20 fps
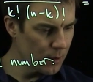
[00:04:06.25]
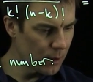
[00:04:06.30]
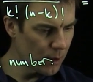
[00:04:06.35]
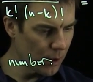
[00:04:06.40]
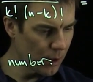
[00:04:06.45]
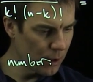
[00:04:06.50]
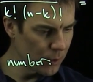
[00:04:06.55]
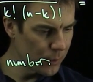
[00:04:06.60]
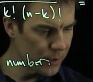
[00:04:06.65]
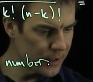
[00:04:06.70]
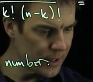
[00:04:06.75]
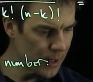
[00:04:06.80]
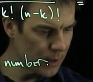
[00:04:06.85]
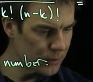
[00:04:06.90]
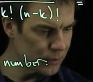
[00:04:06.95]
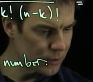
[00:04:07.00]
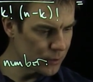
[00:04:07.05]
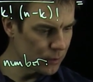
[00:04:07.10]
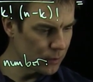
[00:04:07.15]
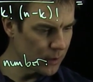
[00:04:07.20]
all the way
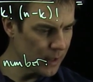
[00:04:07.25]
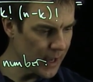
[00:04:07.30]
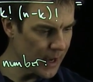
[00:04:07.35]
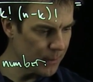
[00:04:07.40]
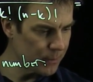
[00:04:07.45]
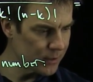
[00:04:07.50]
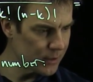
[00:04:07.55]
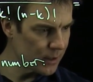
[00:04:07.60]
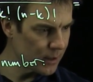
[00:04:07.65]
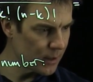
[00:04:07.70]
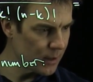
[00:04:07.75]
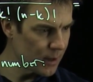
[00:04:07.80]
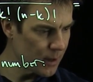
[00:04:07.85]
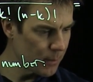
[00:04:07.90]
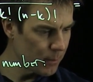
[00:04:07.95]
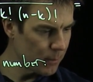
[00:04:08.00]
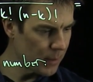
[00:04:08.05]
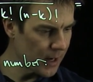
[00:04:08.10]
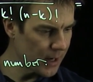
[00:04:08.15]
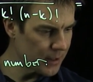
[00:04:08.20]
down to lambda
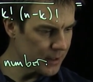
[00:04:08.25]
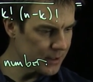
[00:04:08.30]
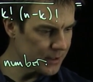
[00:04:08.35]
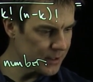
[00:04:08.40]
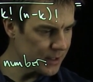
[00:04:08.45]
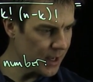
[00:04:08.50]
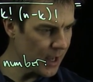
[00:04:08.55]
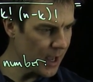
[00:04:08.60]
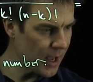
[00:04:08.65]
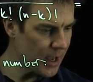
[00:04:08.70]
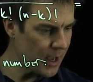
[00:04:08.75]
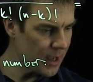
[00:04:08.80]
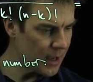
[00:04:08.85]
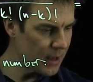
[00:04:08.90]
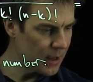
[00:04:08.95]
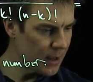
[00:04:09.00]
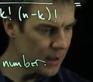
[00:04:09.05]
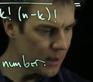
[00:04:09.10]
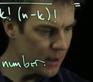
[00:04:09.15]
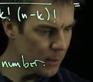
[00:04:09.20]
minus
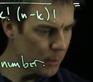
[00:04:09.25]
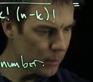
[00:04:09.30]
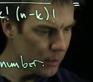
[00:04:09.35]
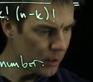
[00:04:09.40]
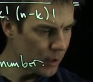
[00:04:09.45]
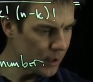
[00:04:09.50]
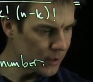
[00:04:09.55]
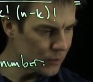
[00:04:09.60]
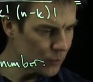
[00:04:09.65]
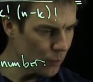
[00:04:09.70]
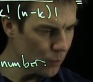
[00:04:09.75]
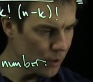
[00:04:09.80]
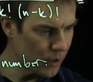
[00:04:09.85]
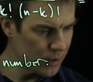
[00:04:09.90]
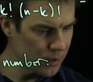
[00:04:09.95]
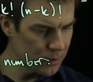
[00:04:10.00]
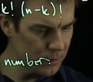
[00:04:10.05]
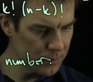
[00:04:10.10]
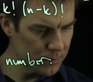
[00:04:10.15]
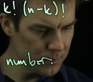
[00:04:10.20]
k plus
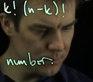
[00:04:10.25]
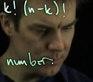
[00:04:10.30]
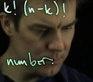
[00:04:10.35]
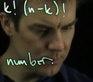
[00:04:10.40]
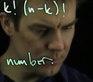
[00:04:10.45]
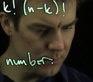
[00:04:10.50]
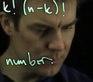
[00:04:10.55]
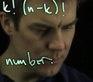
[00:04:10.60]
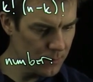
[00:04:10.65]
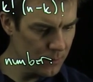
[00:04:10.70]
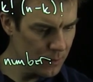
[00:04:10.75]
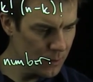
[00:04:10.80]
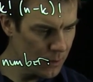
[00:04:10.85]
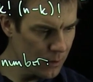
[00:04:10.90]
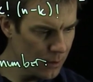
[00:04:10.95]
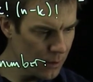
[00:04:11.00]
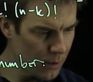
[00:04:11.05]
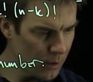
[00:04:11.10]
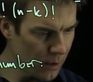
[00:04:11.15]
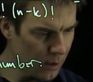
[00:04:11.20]
1,
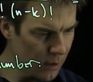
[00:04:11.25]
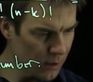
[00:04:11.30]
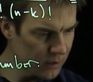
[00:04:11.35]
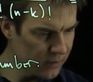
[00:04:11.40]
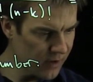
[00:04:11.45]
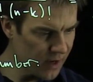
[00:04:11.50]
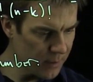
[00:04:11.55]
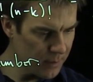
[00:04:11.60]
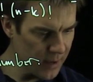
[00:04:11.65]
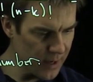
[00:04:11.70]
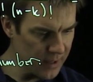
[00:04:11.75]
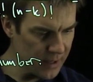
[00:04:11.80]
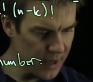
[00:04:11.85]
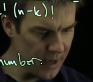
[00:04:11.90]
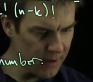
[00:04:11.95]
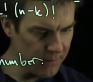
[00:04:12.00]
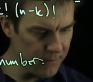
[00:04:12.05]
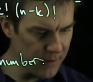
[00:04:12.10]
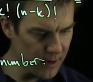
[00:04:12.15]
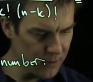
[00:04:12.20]
all divided by
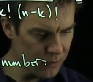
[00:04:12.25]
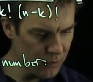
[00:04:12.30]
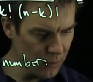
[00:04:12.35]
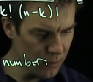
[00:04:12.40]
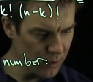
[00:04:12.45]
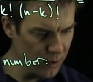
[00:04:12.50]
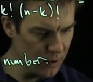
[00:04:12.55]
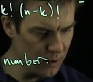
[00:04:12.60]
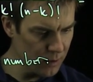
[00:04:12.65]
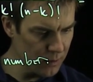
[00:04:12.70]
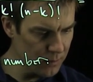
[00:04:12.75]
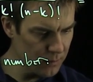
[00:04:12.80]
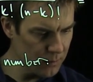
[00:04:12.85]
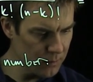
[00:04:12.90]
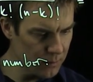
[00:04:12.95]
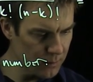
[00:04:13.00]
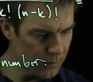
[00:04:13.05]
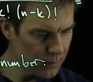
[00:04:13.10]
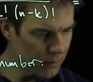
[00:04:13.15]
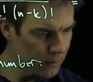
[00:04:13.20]
k factorial,
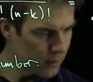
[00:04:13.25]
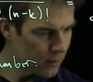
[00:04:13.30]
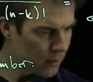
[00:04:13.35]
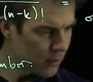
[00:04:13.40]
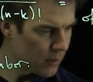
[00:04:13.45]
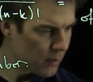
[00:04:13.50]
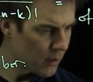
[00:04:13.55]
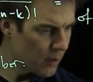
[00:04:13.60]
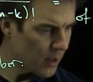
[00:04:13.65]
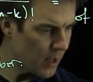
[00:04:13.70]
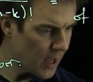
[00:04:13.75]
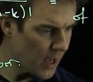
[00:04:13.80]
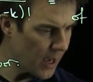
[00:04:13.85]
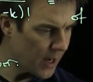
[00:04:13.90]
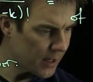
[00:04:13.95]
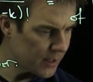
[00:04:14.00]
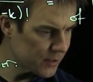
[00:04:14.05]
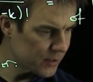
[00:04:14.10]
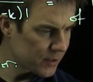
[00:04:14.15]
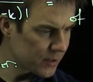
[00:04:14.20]

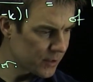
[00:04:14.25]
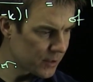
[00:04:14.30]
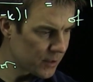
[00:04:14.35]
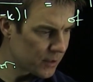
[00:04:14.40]
x